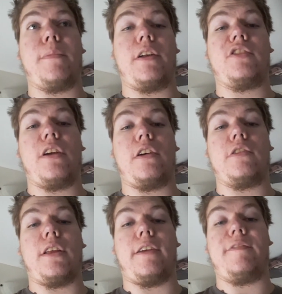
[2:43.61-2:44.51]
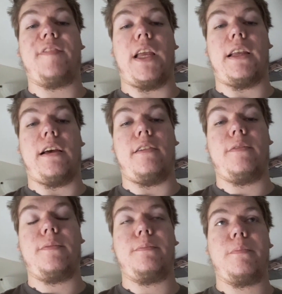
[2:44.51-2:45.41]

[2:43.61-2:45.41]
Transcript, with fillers: much else I can think of.